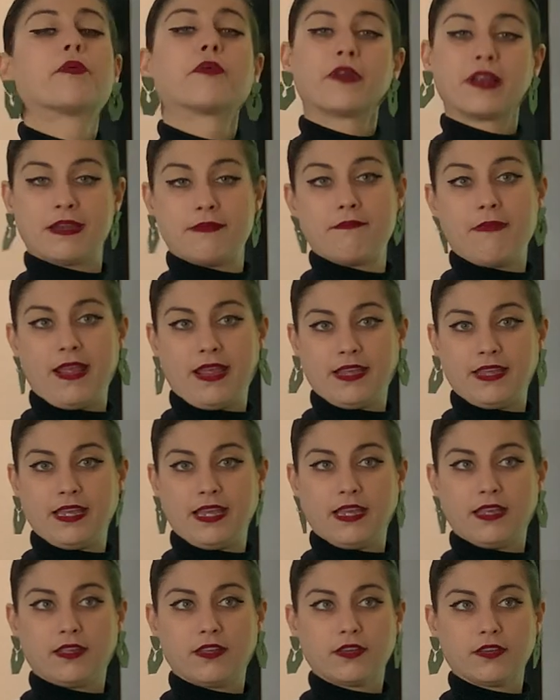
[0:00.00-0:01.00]
printmaking,
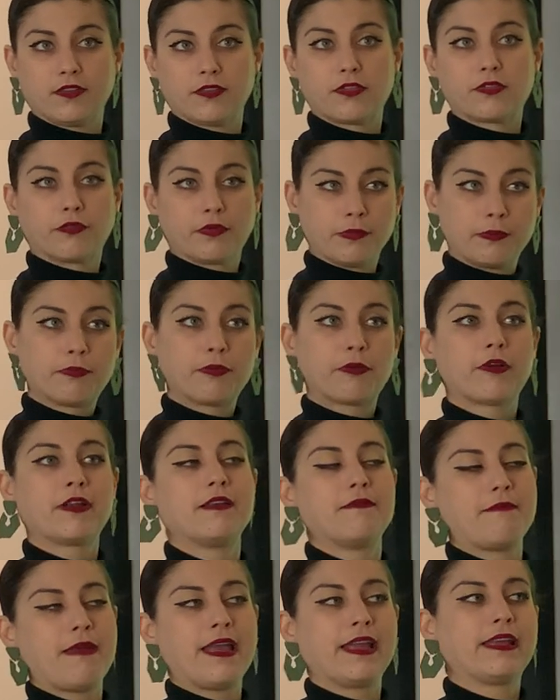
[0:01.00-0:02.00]
through
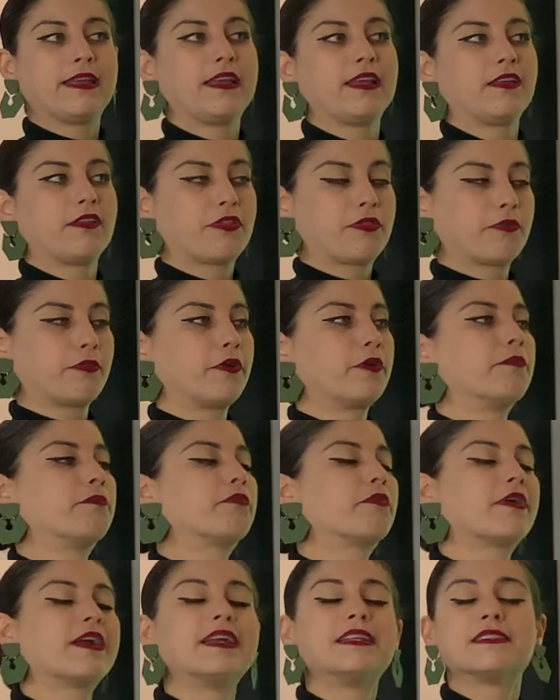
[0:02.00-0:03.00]
printmaking, through
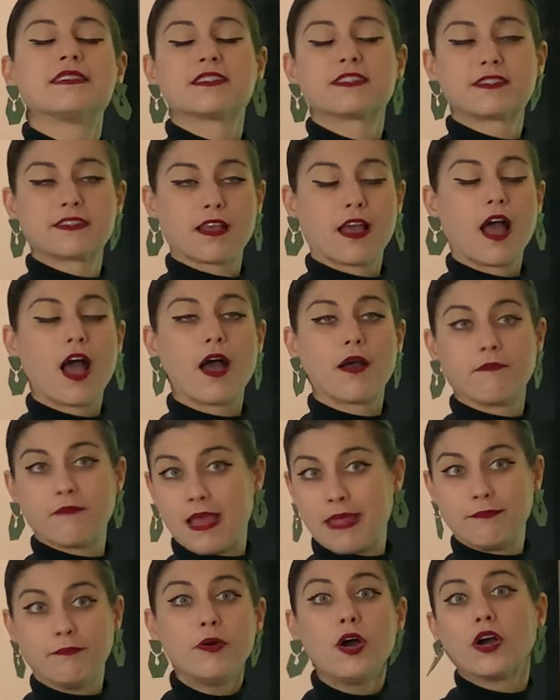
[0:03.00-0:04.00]
prints um,
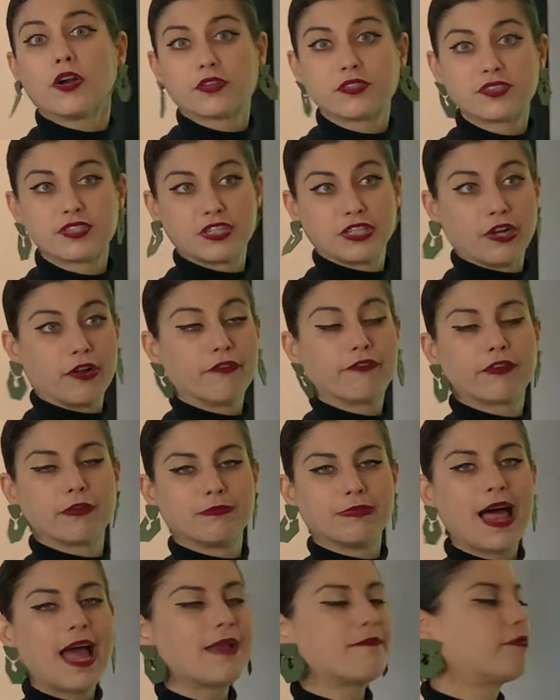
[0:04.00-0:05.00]
and books, you know,
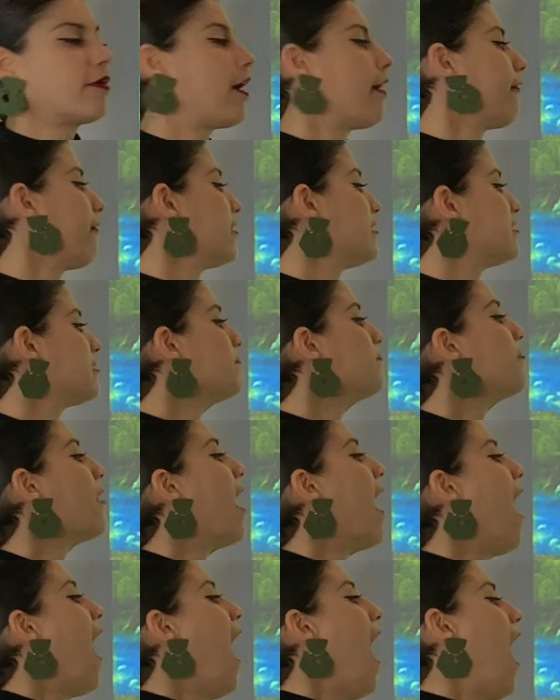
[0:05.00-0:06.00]
from libraries.
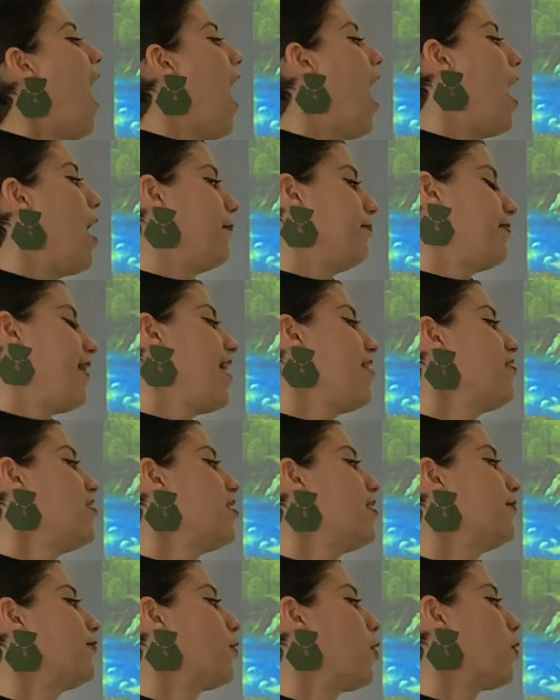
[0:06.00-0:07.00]
Um, and
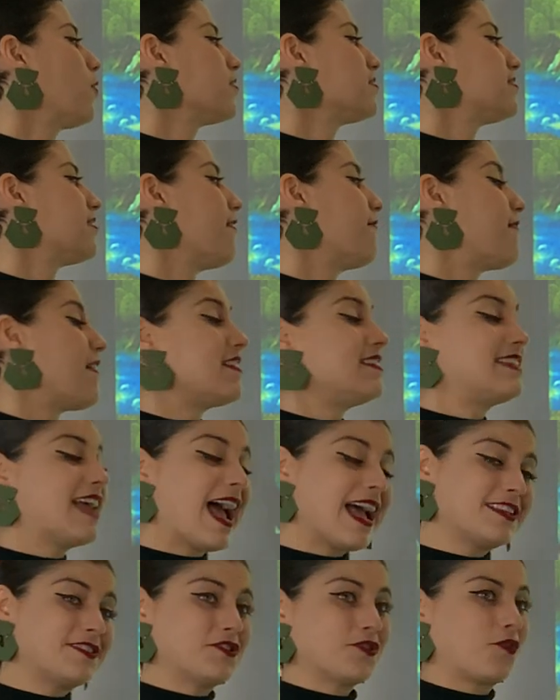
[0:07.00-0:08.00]
then, of course,
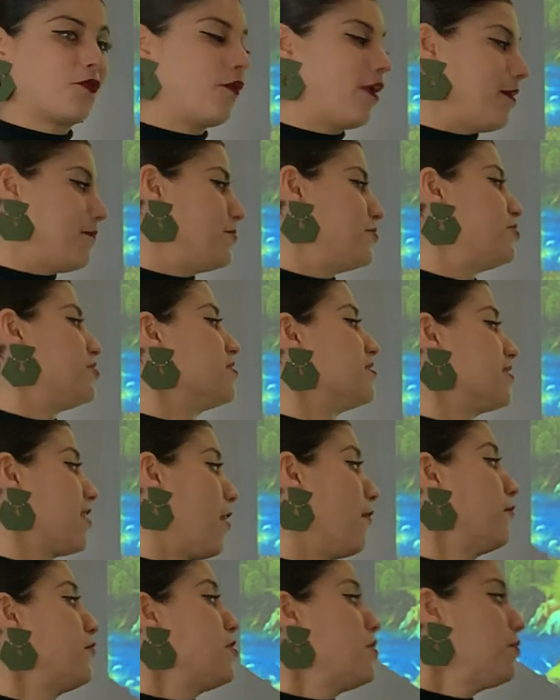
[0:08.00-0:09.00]
fantastical images
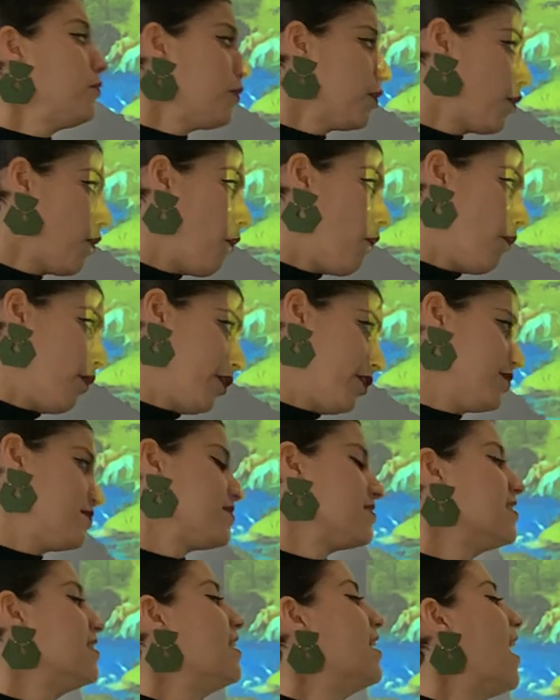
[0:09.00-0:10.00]
of
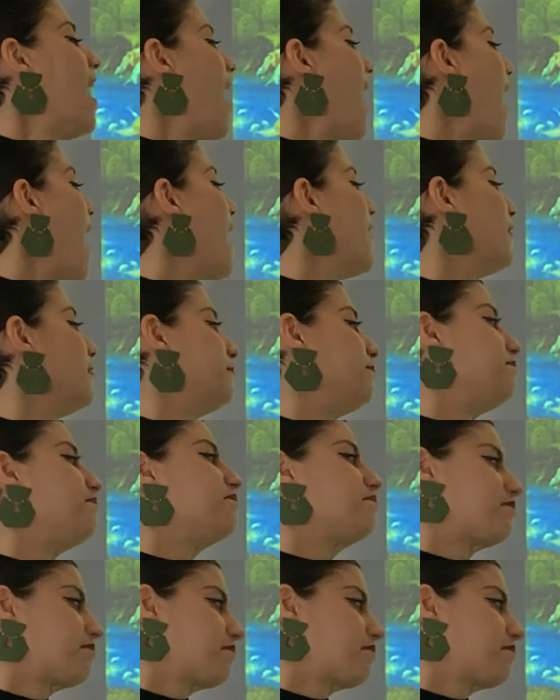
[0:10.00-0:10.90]
unicorns um,